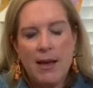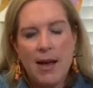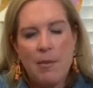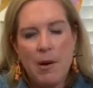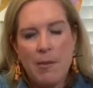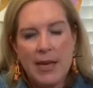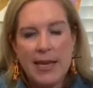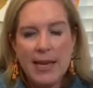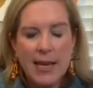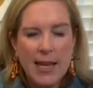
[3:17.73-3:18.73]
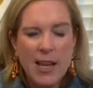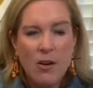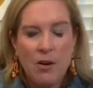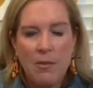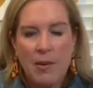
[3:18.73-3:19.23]
a mommy kitty or
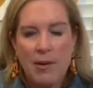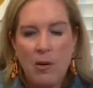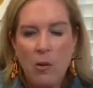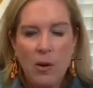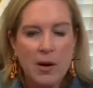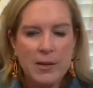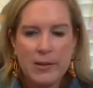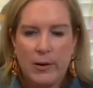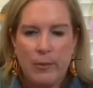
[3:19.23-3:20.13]
a mommy horse, or